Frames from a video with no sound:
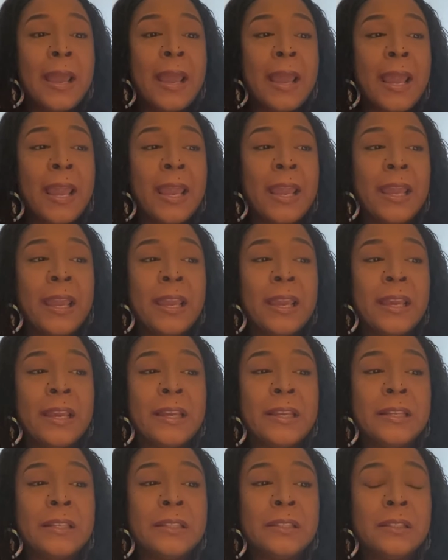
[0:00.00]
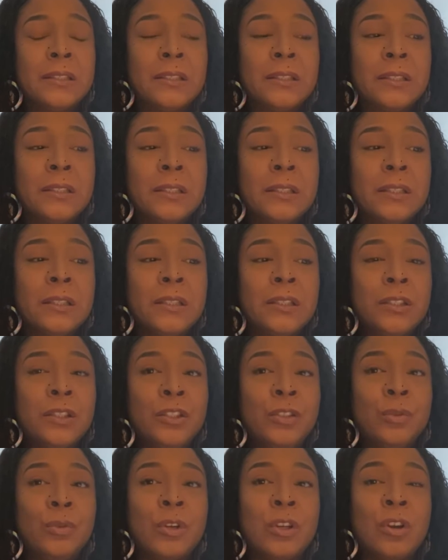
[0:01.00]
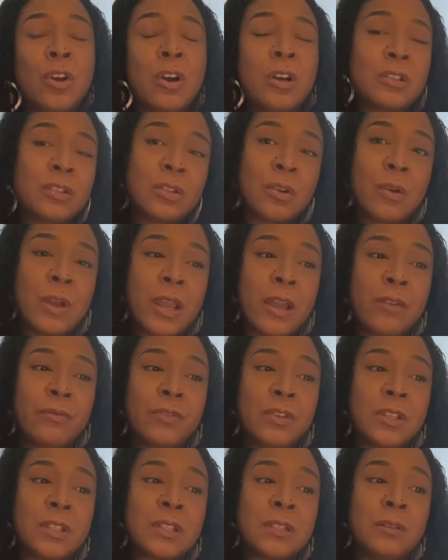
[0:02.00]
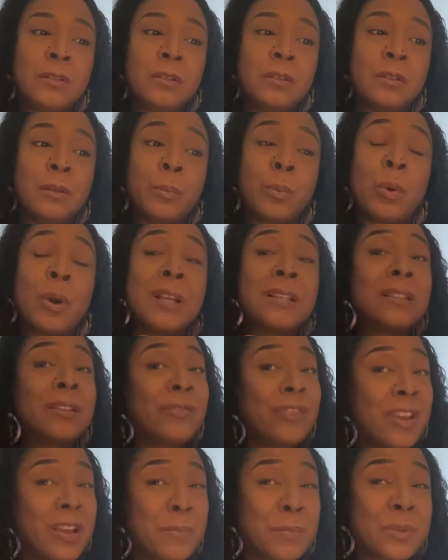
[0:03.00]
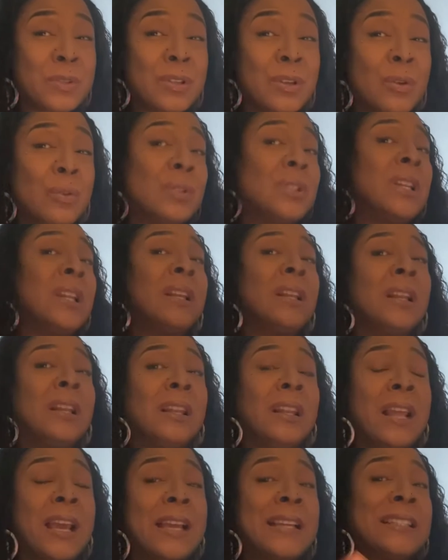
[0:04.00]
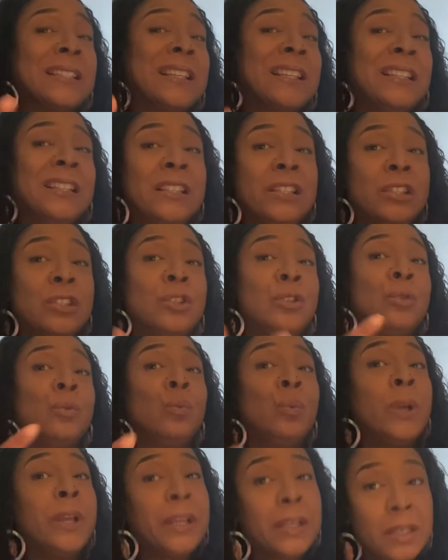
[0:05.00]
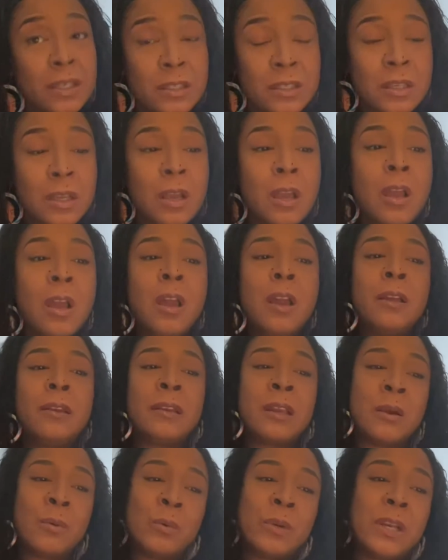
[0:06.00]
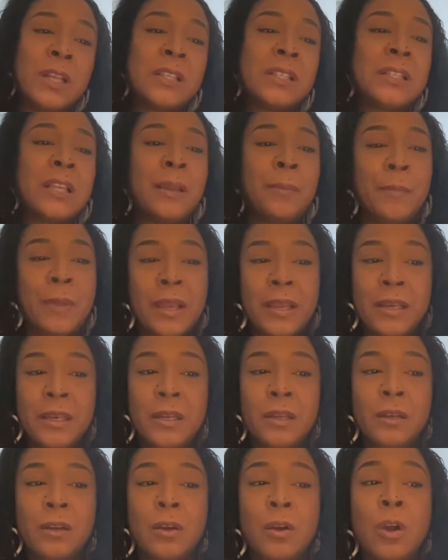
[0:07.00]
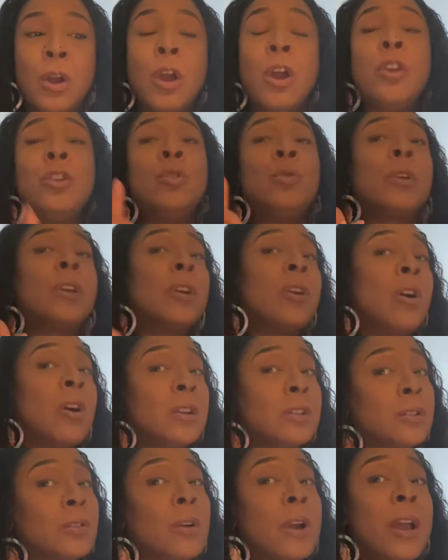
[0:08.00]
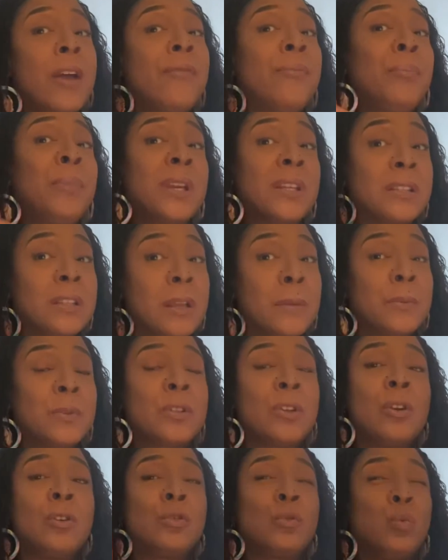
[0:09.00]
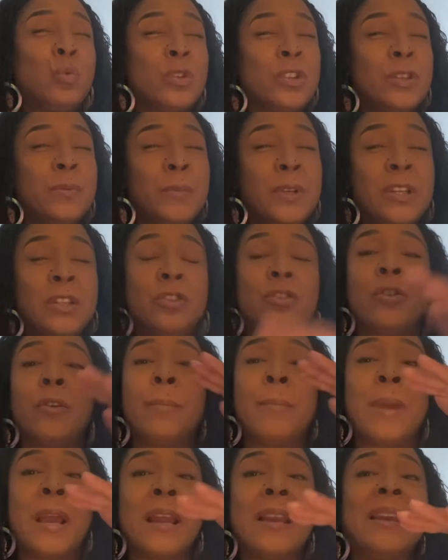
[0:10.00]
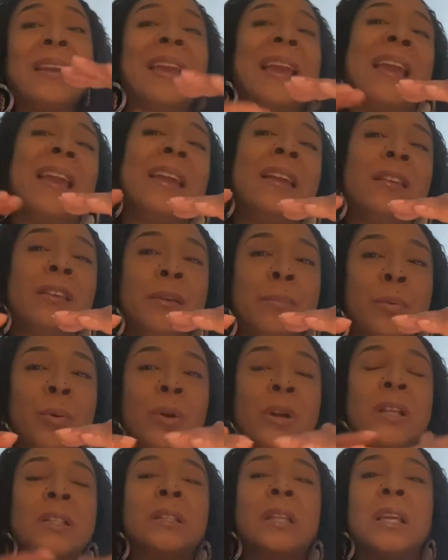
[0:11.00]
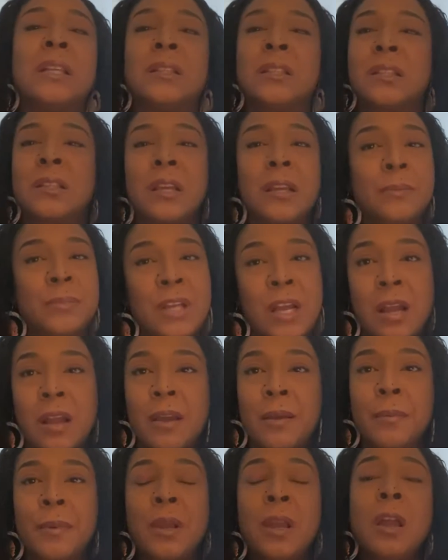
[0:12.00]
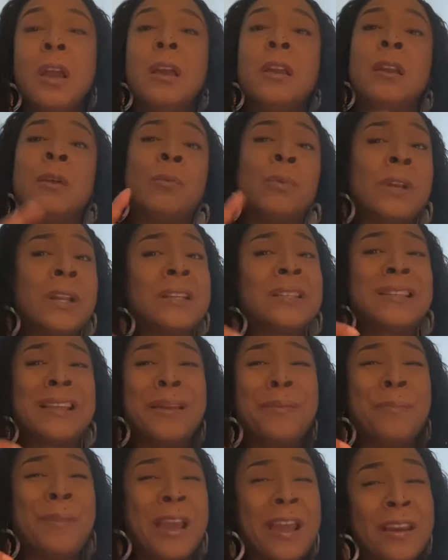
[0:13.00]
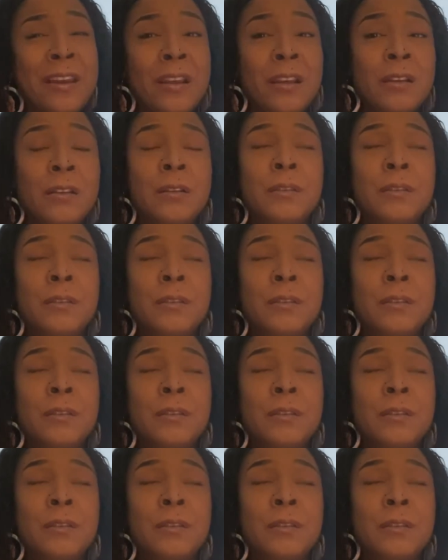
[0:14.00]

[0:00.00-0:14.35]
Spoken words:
And you can also have this depressive episodes that last at least 2 weeks. Now, when they say mania, you can also have mixed episodes, which means you're manic and depressed at the same time. Now, when they say manic,